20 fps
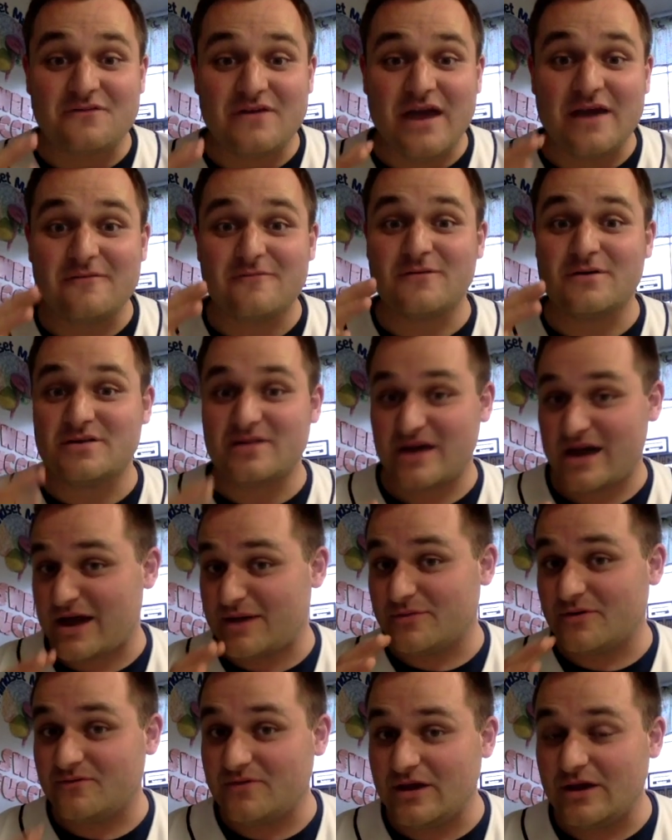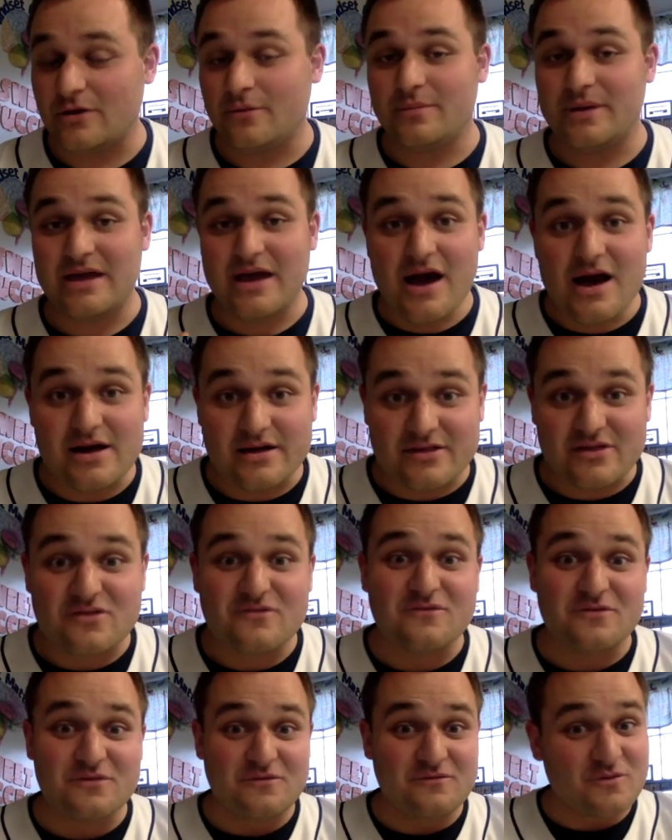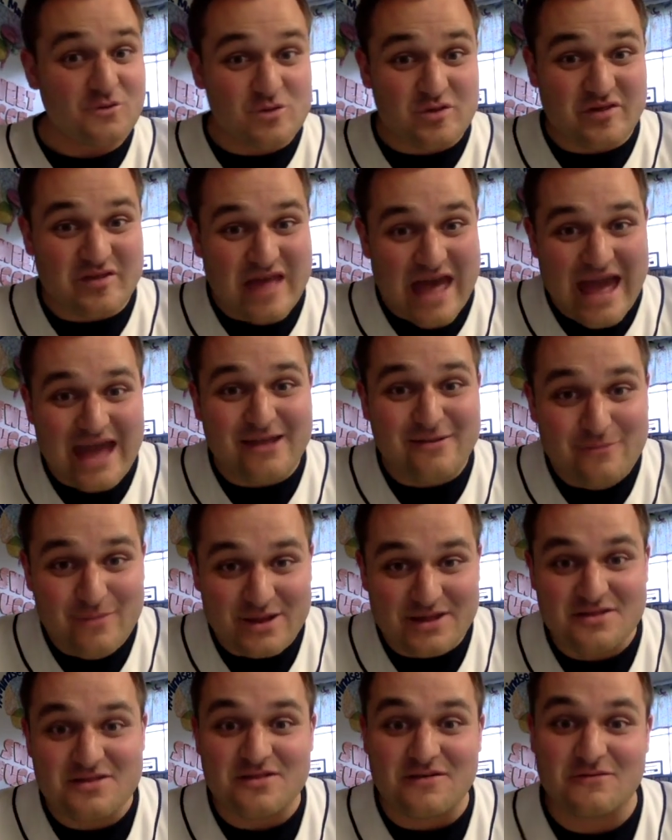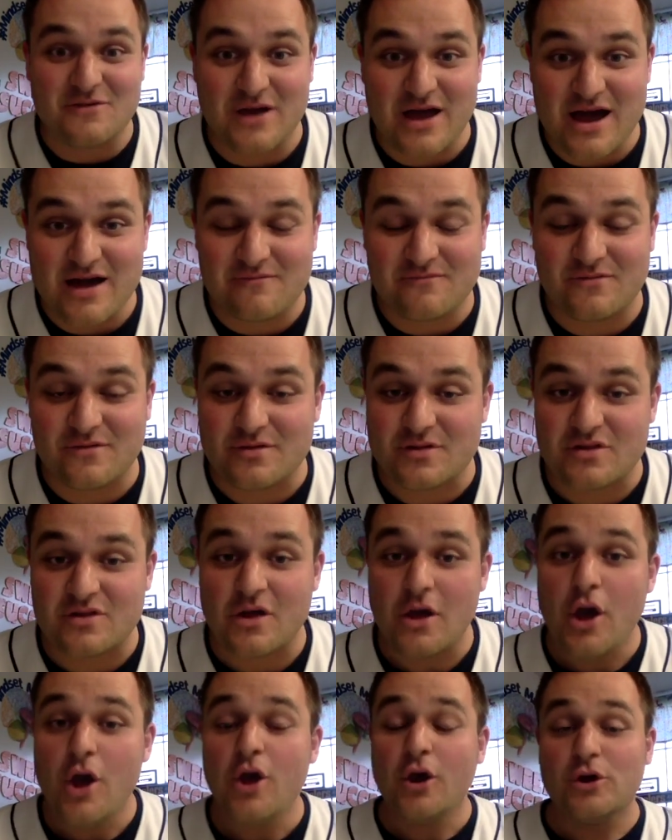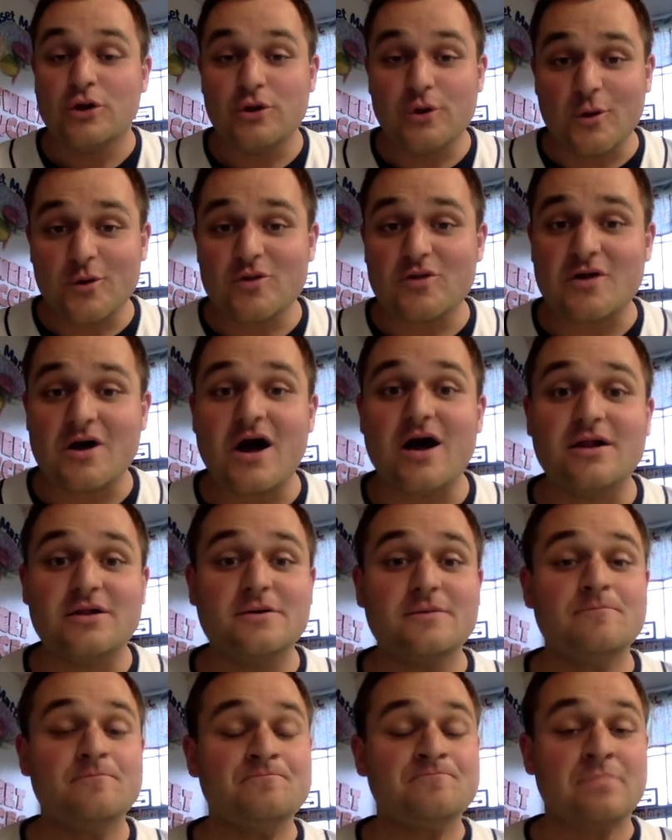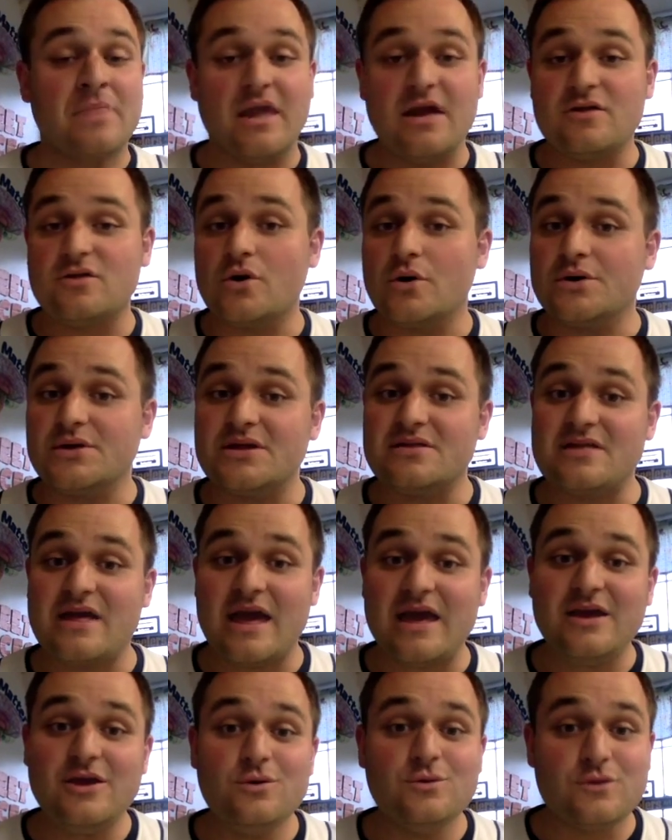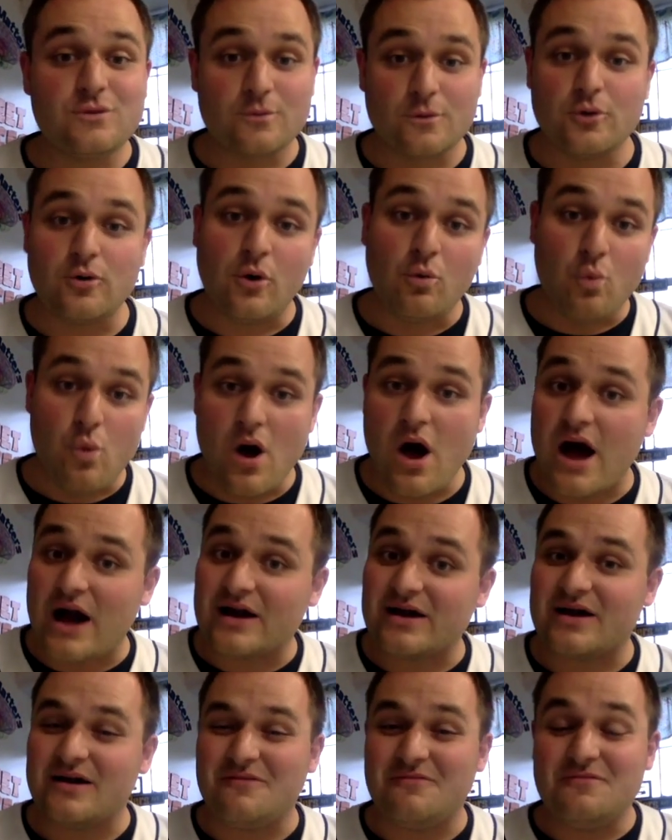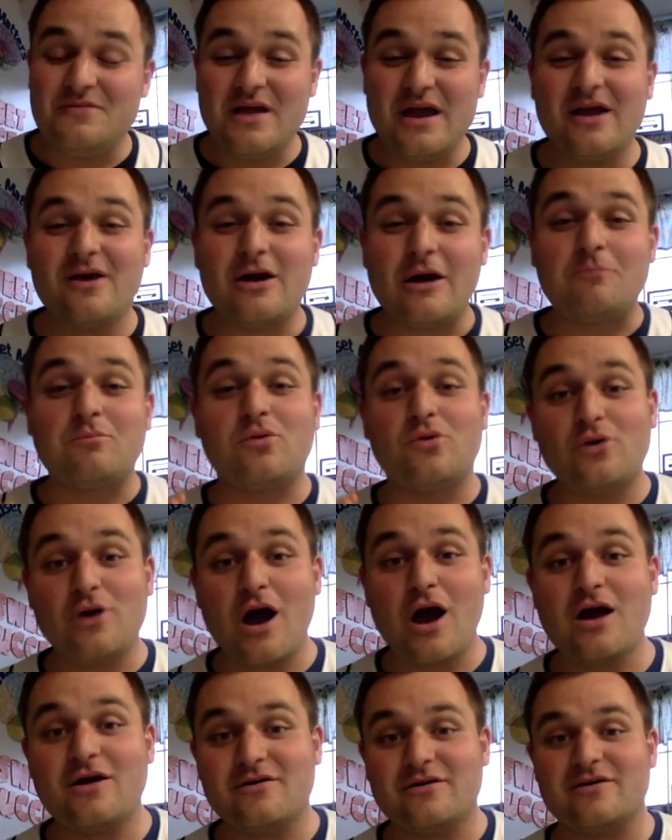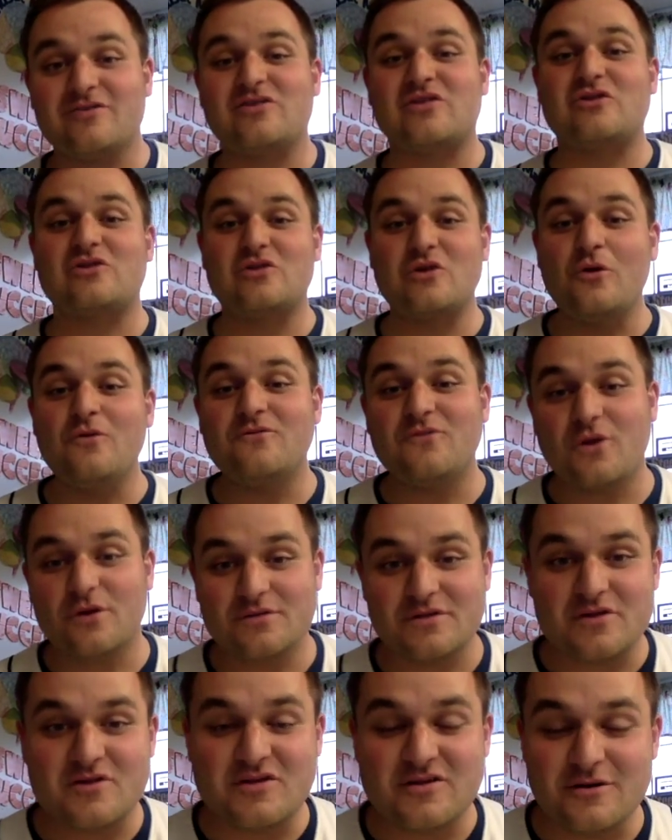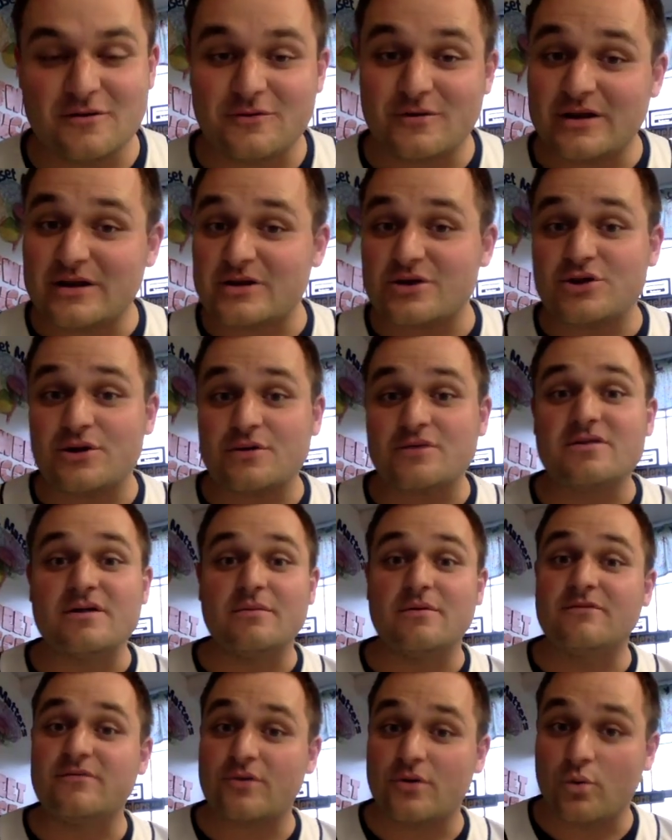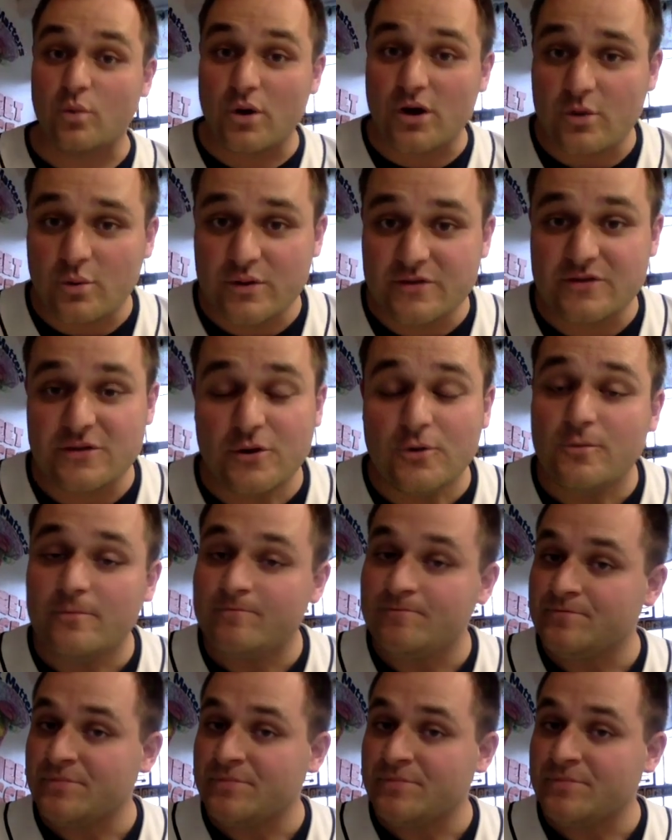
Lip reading: favorite time of year because for the first 10 minutes of the conference, your scholar is going to take you through a walk of their progress so far this year. They're going to share some of their work with you.